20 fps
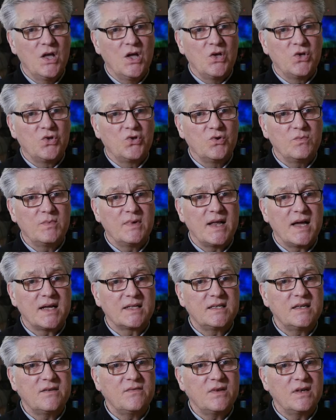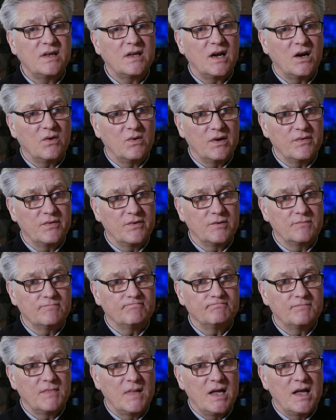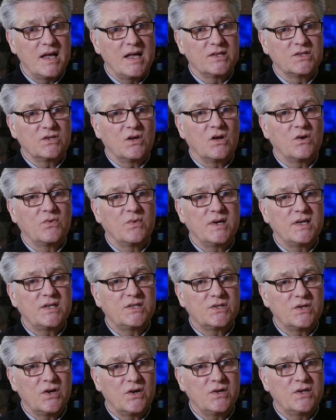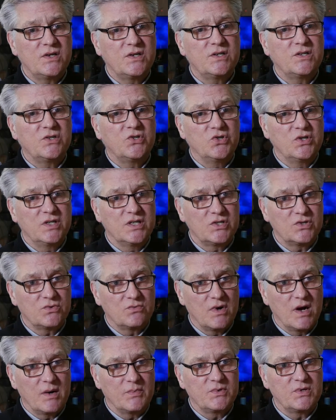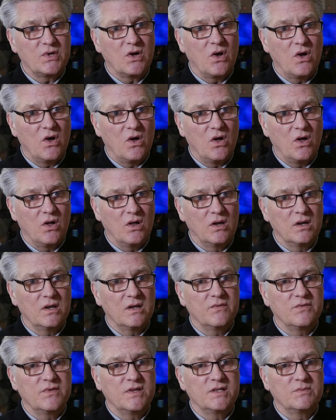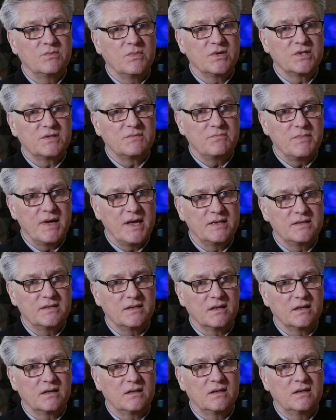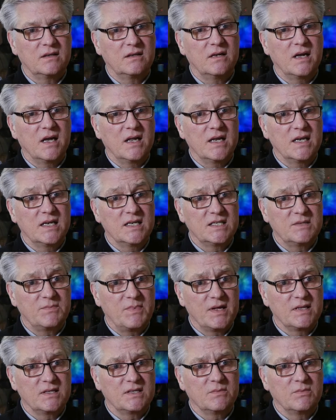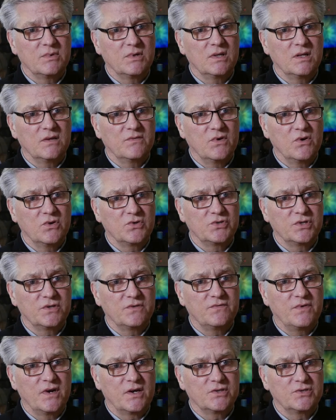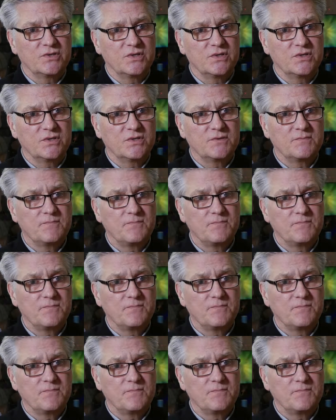Human activity, however, has already started to disrupt all of these most basic and indispensable of ocean functions.